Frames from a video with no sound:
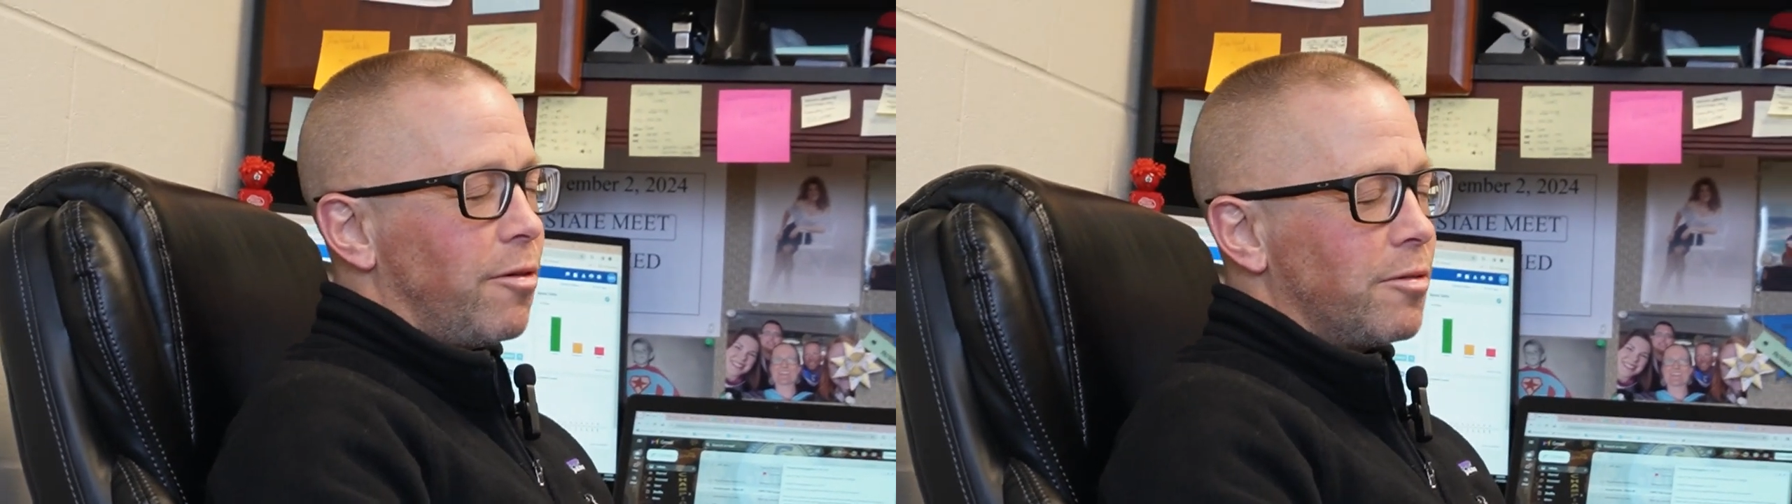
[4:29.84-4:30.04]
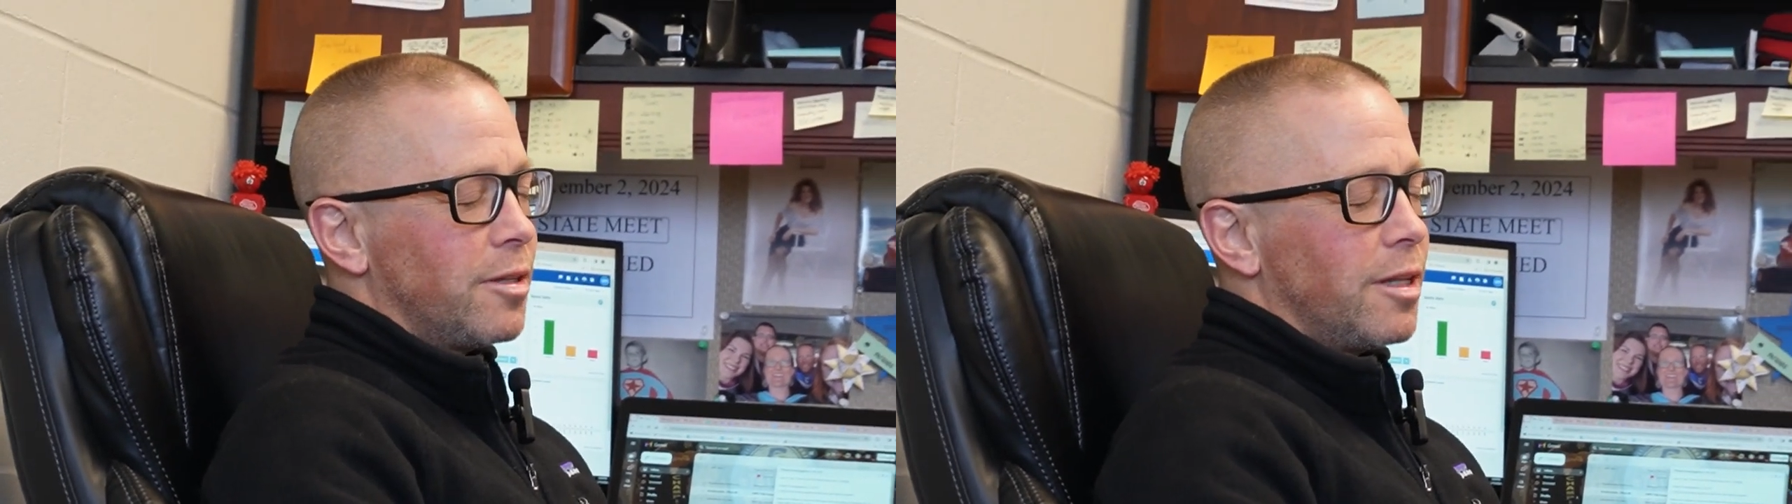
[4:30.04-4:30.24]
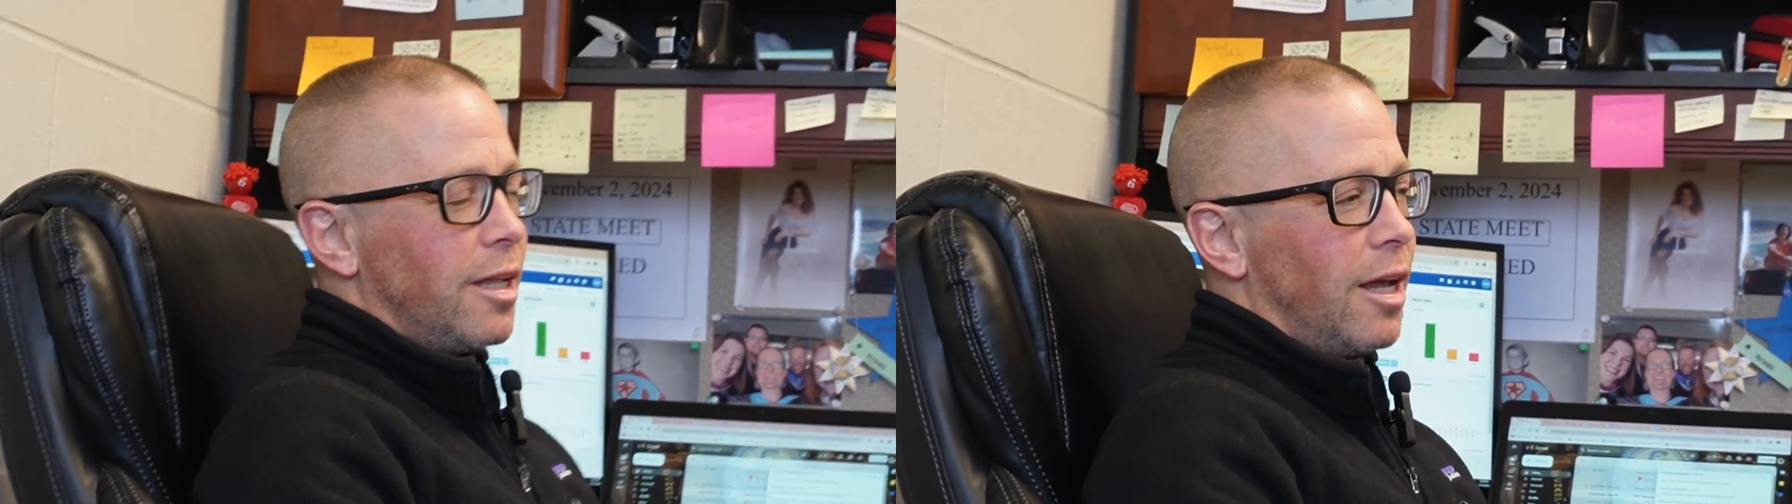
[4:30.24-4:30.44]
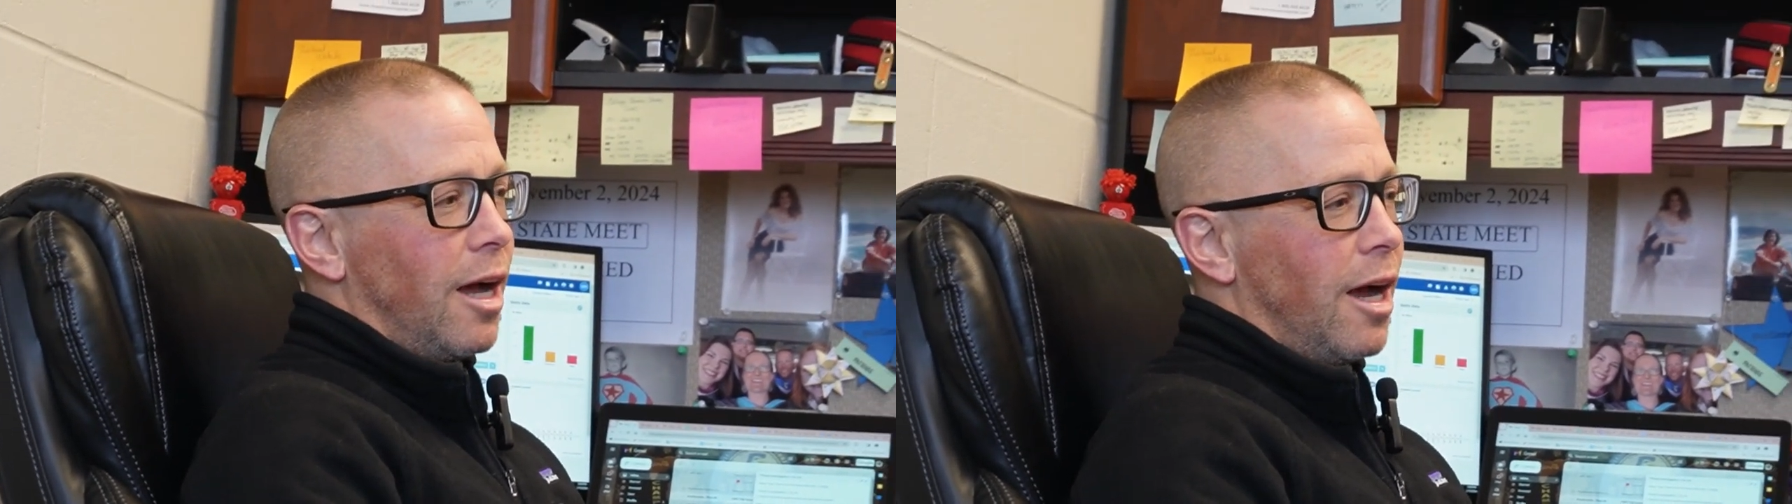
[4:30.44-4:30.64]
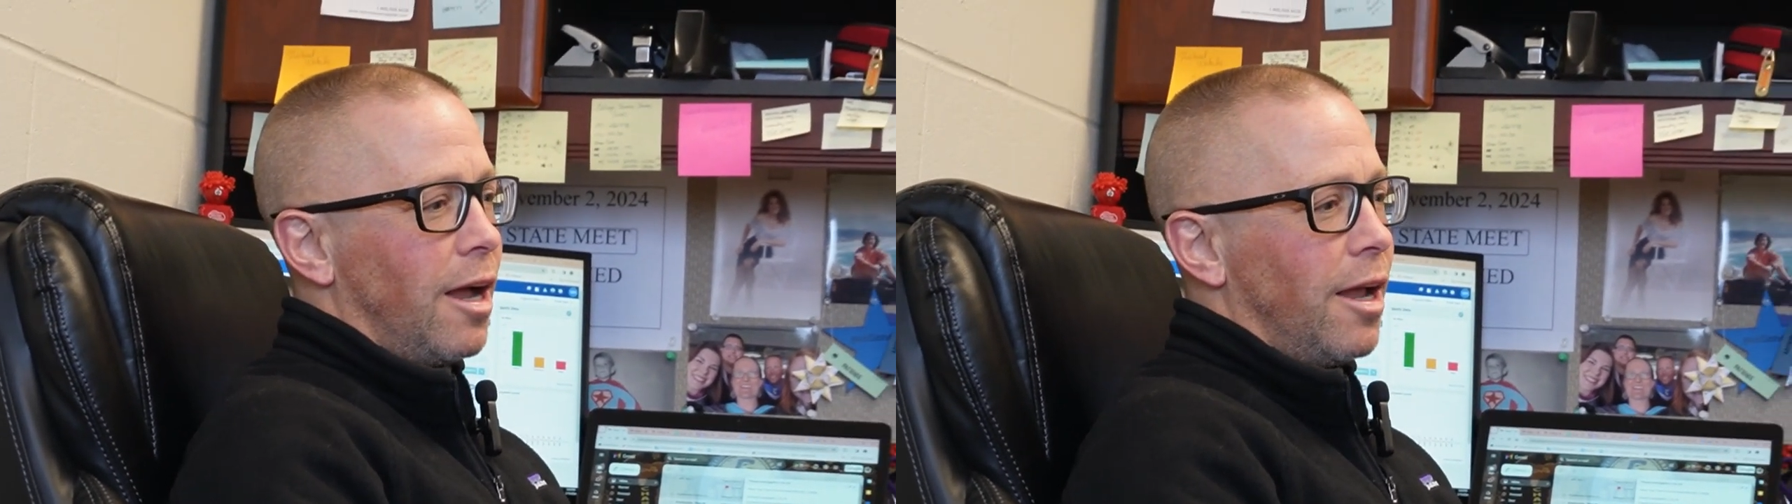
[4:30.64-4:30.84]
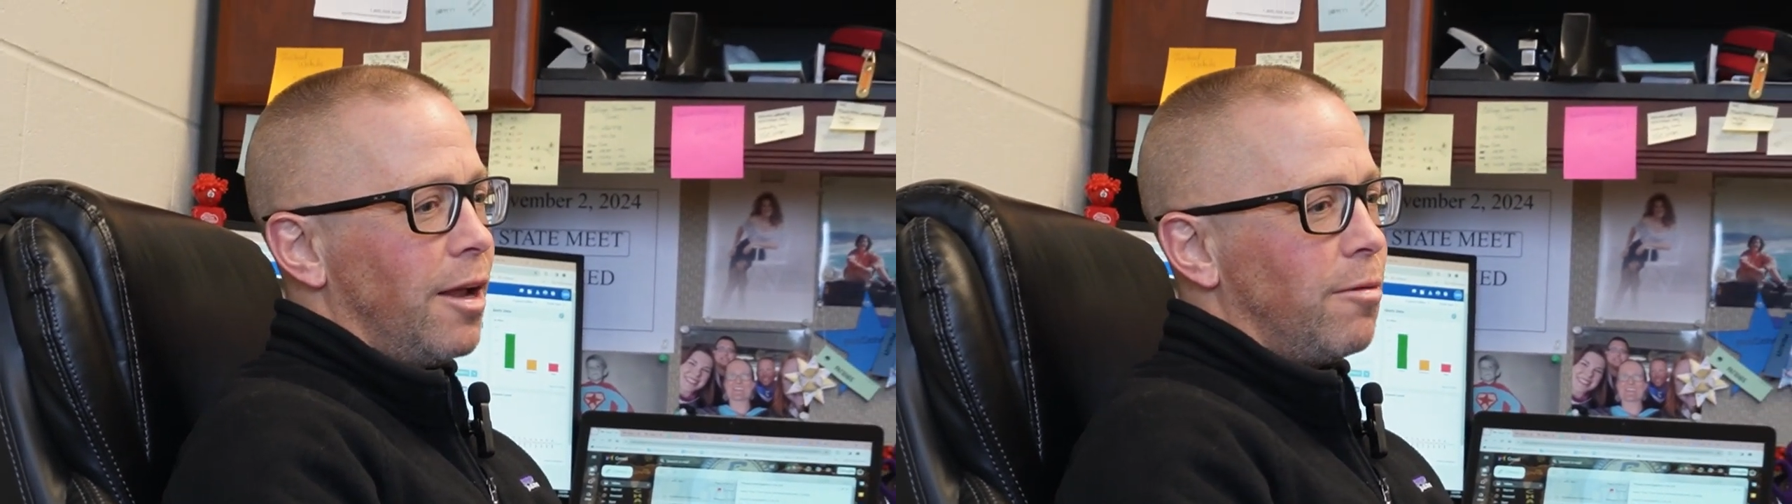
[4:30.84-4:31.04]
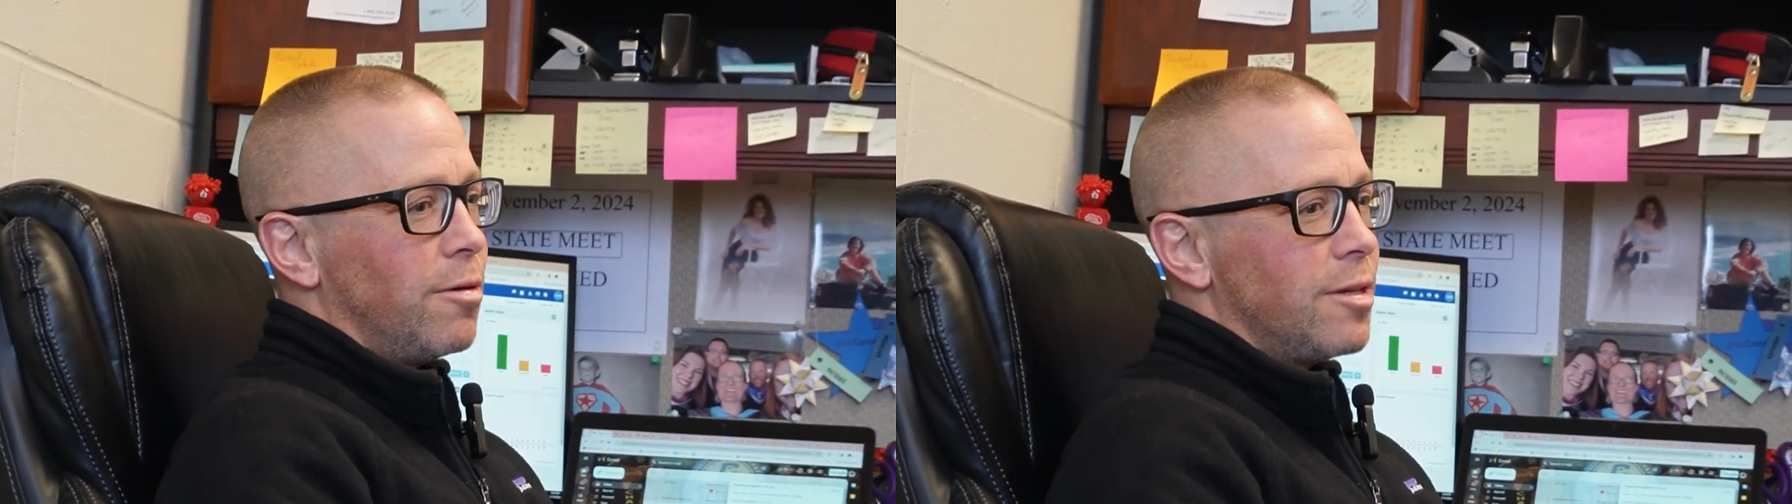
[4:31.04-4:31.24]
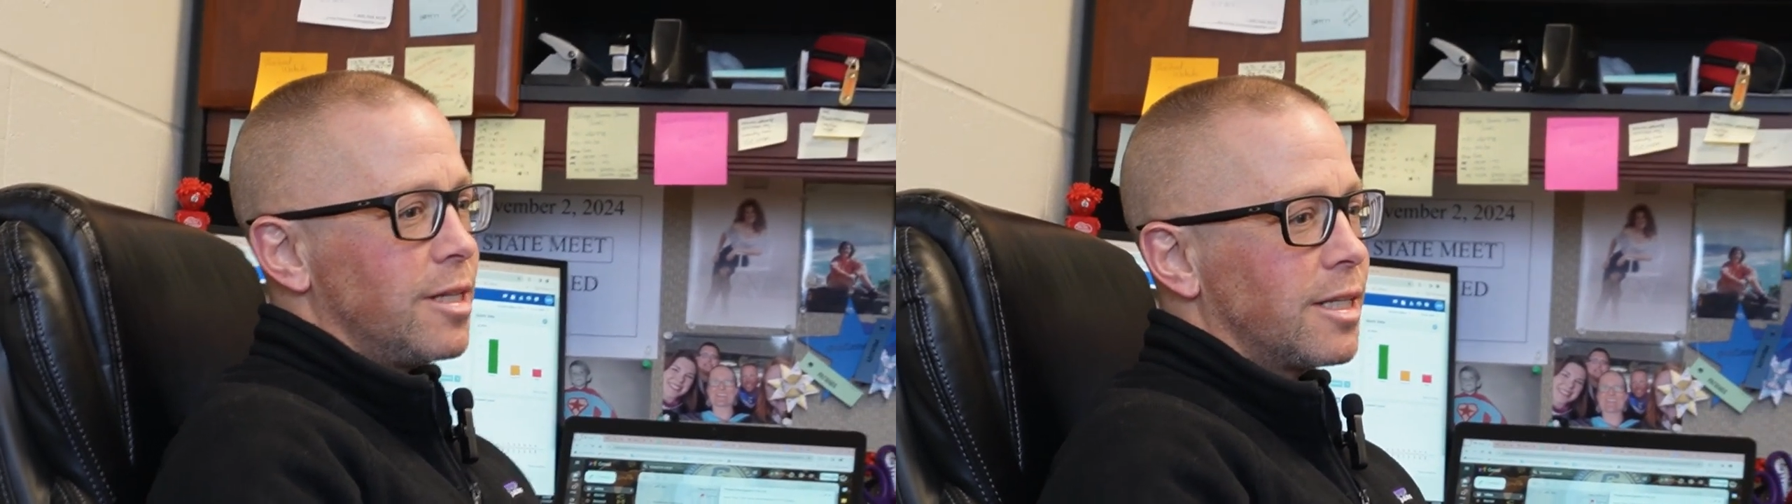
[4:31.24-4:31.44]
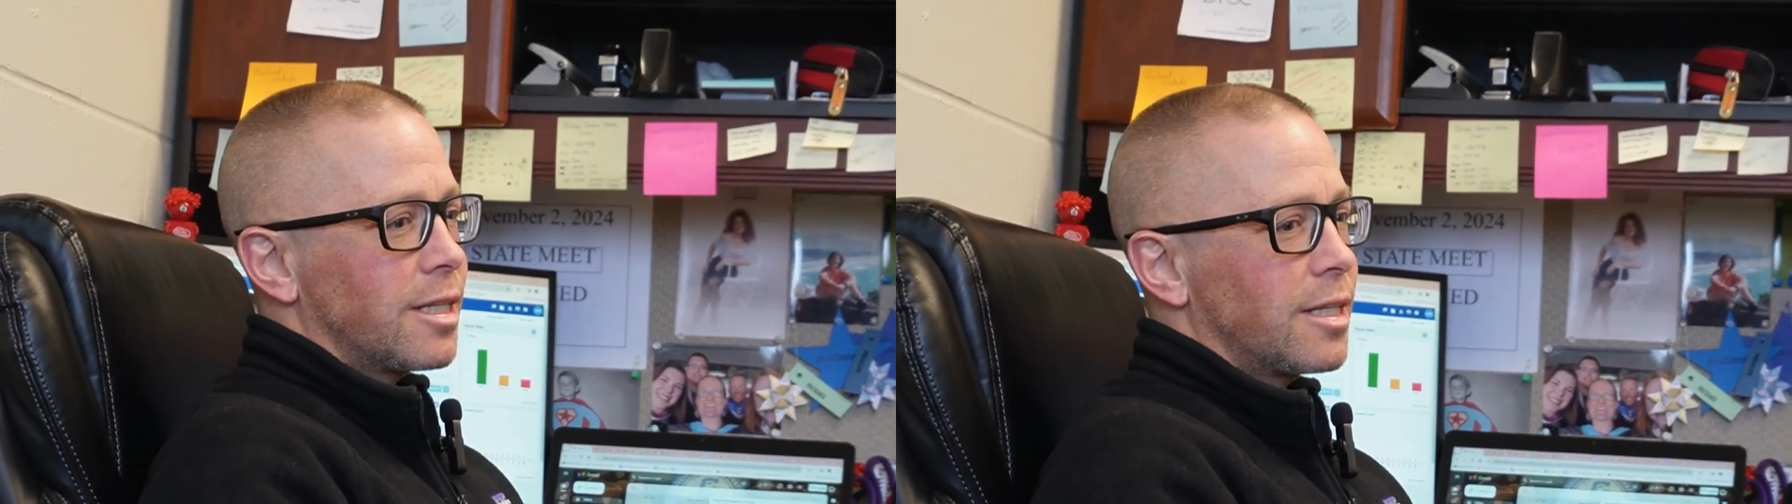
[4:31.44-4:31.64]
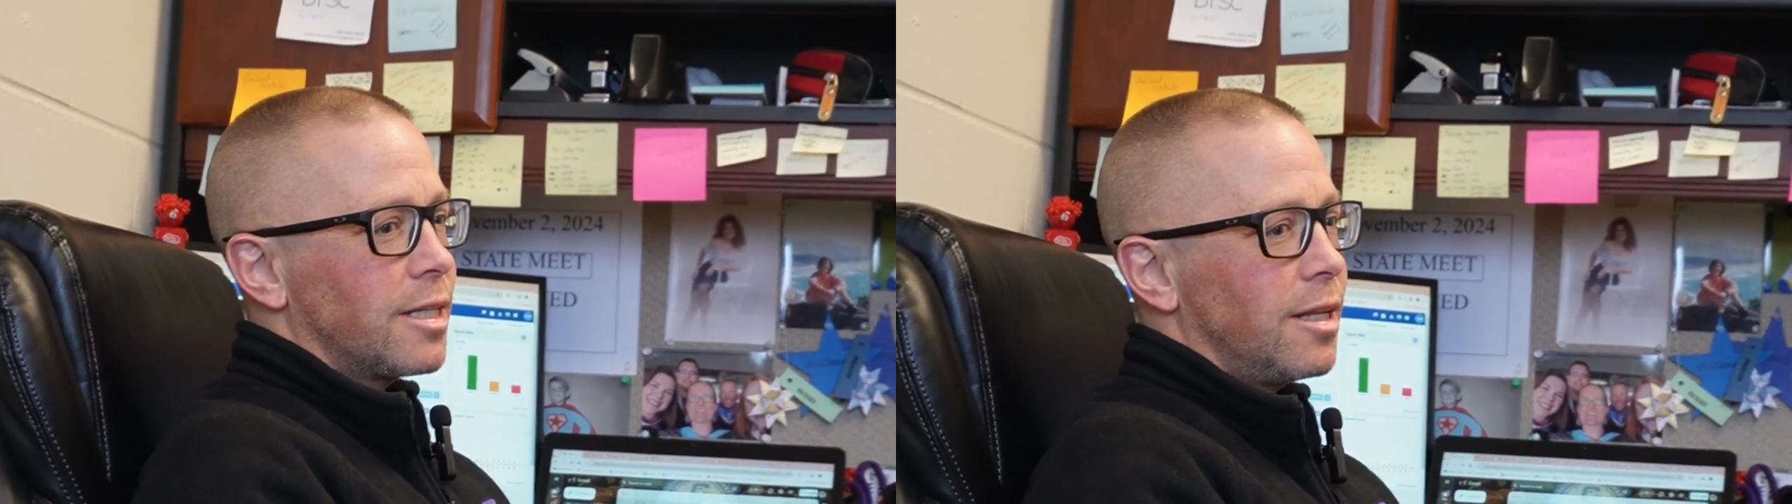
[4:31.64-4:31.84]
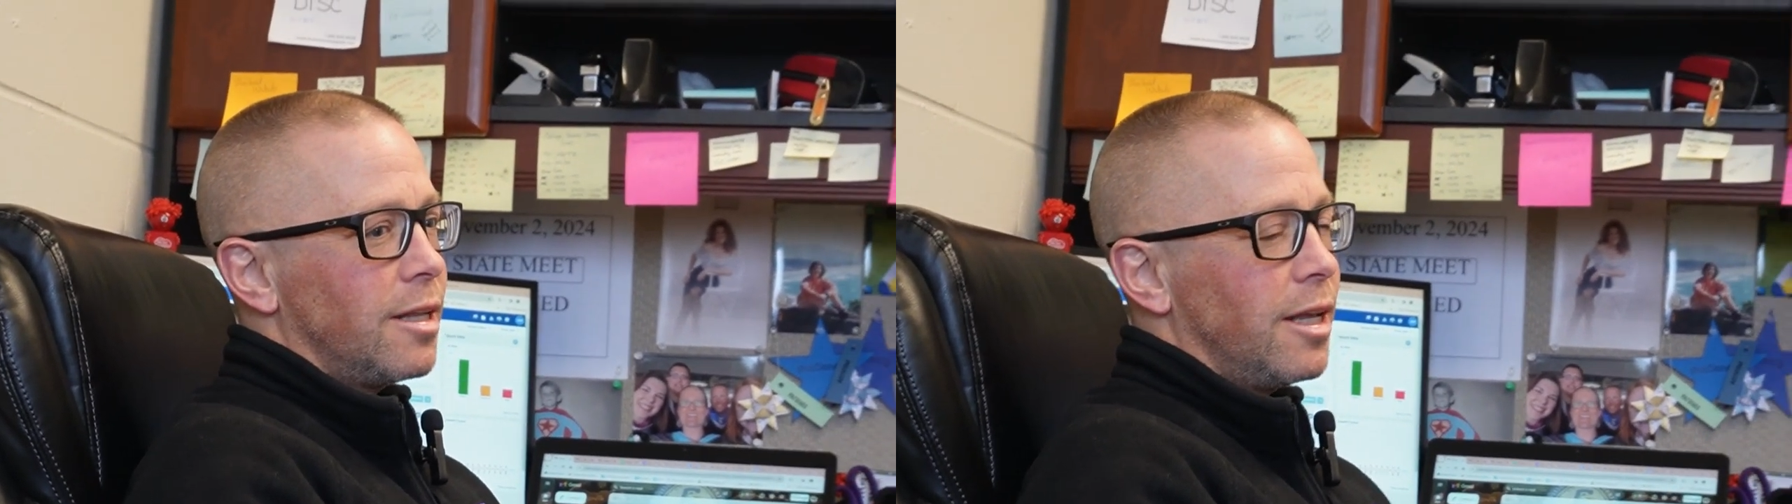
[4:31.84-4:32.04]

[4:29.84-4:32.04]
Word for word: Fulton, I was